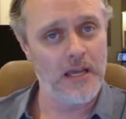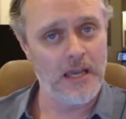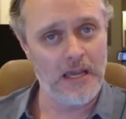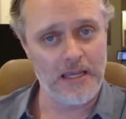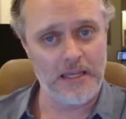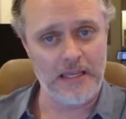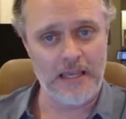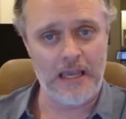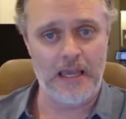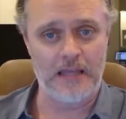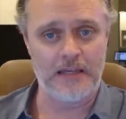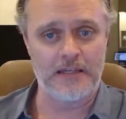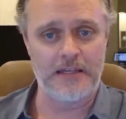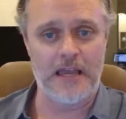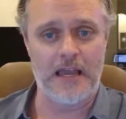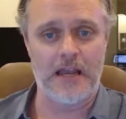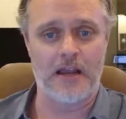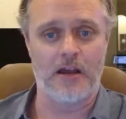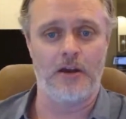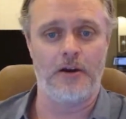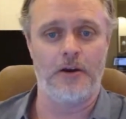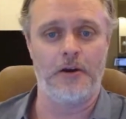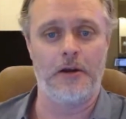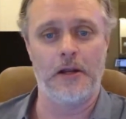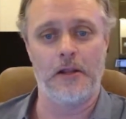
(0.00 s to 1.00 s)
Again,
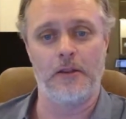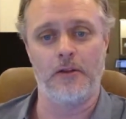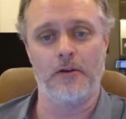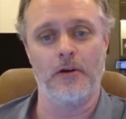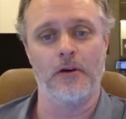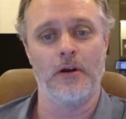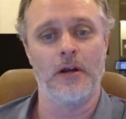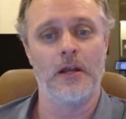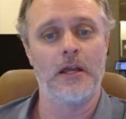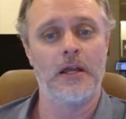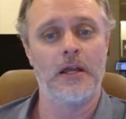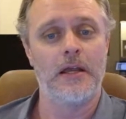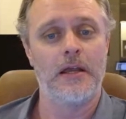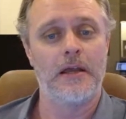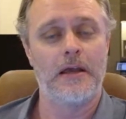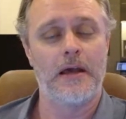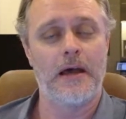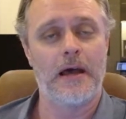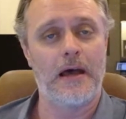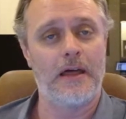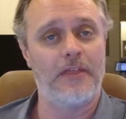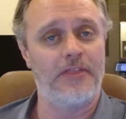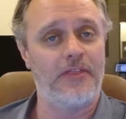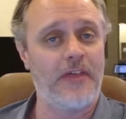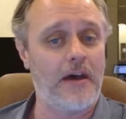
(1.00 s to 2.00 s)
tack on another
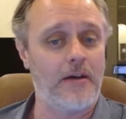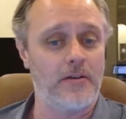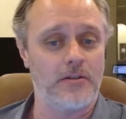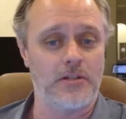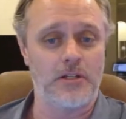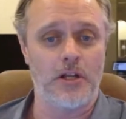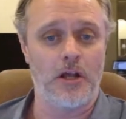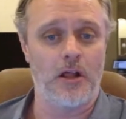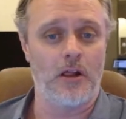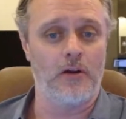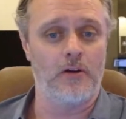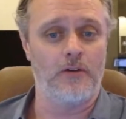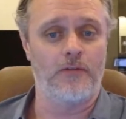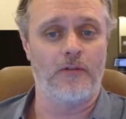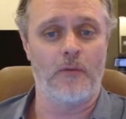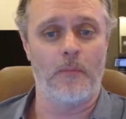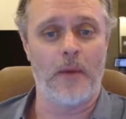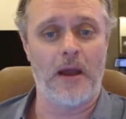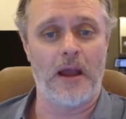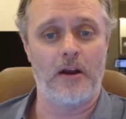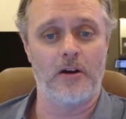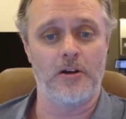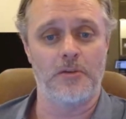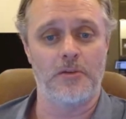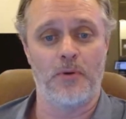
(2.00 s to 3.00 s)
$1,000 for
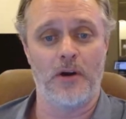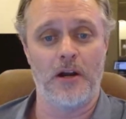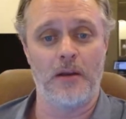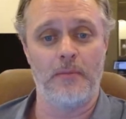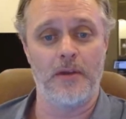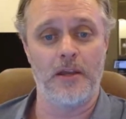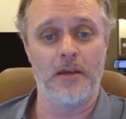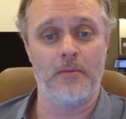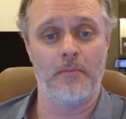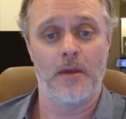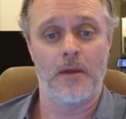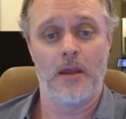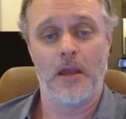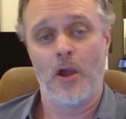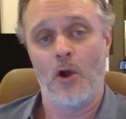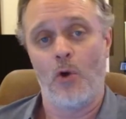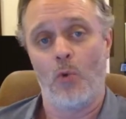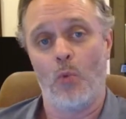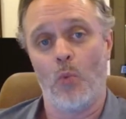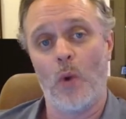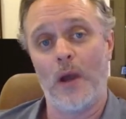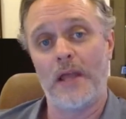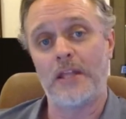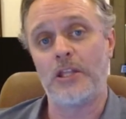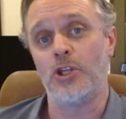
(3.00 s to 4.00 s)
buyer's premium.
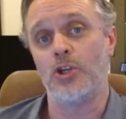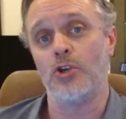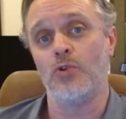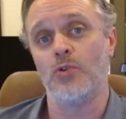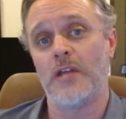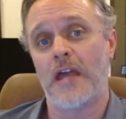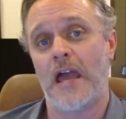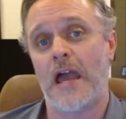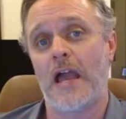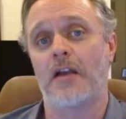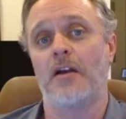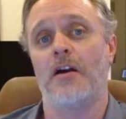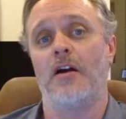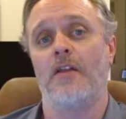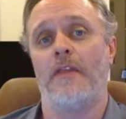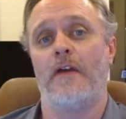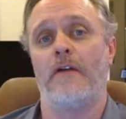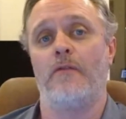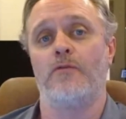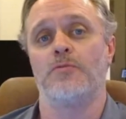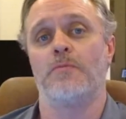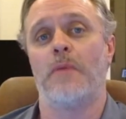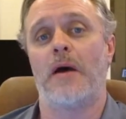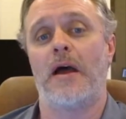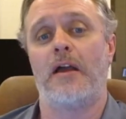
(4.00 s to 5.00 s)
When you tack on
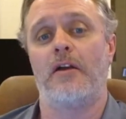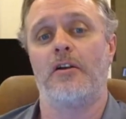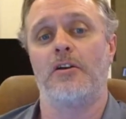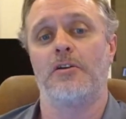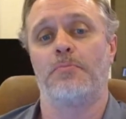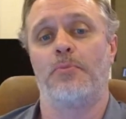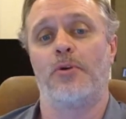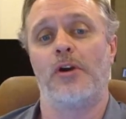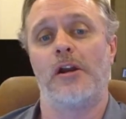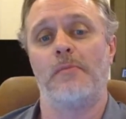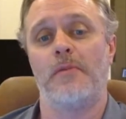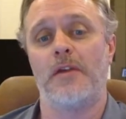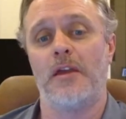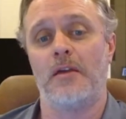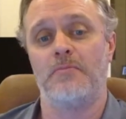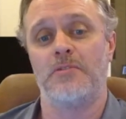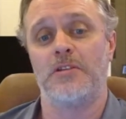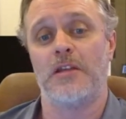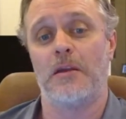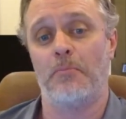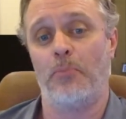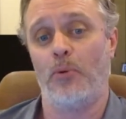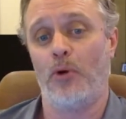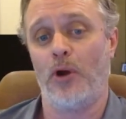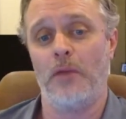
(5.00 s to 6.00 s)
those buyer's premiums,
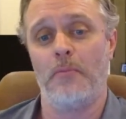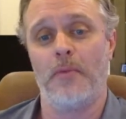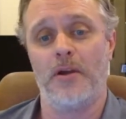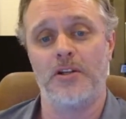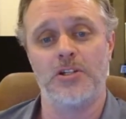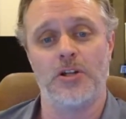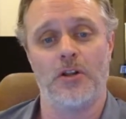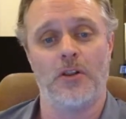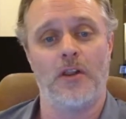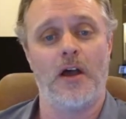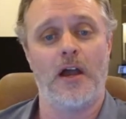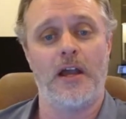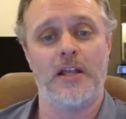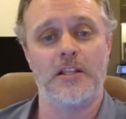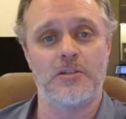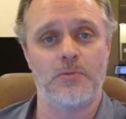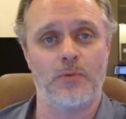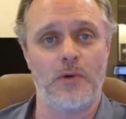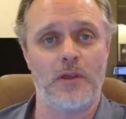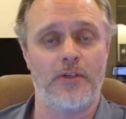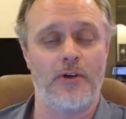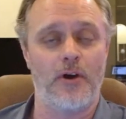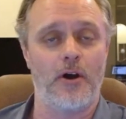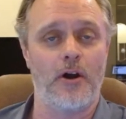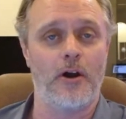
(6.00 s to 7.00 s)
it pretty much aligns
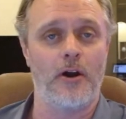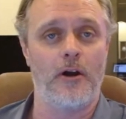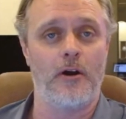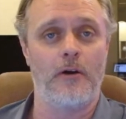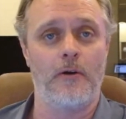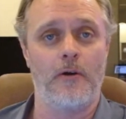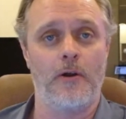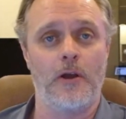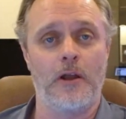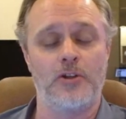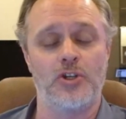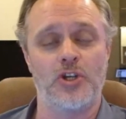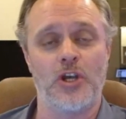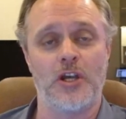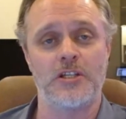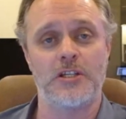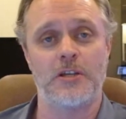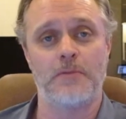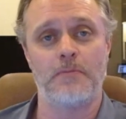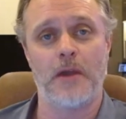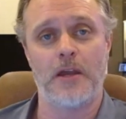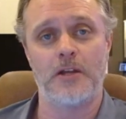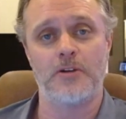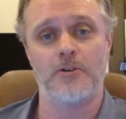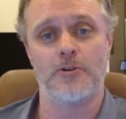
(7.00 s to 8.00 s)
with our
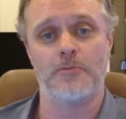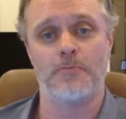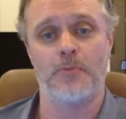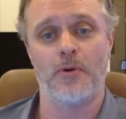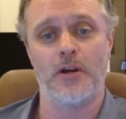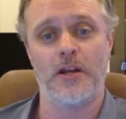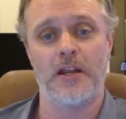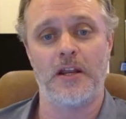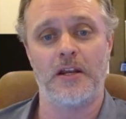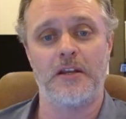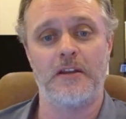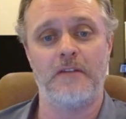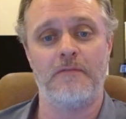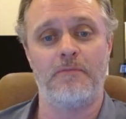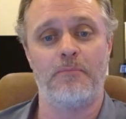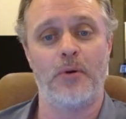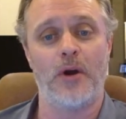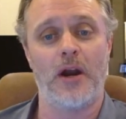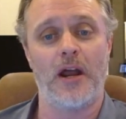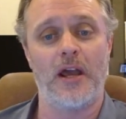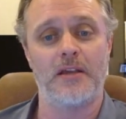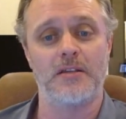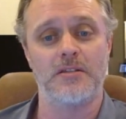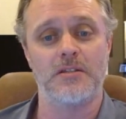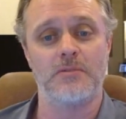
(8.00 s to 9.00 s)
Chasing Majors predictive
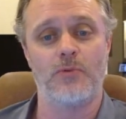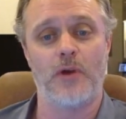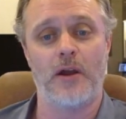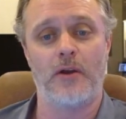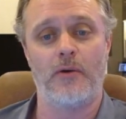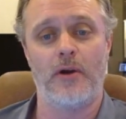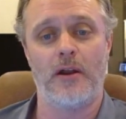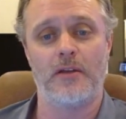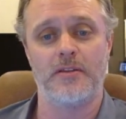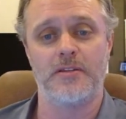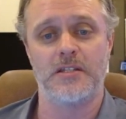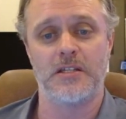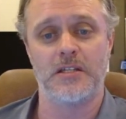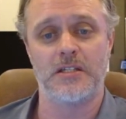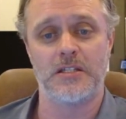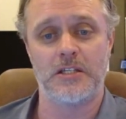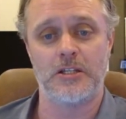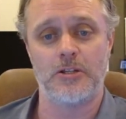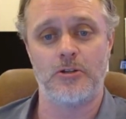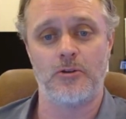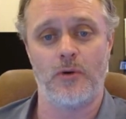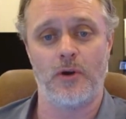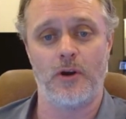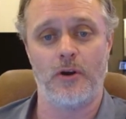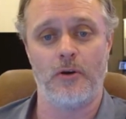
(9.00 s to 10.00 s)
price, right around
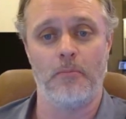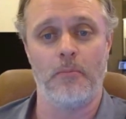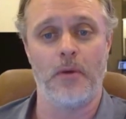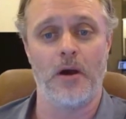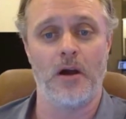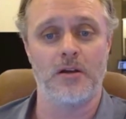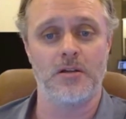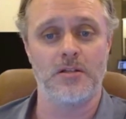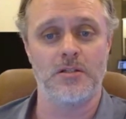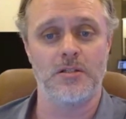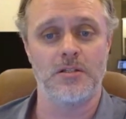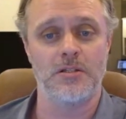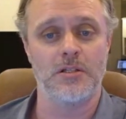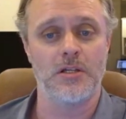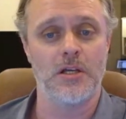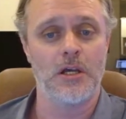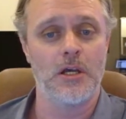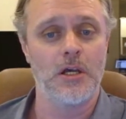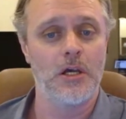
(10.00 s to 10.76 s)
$6,200.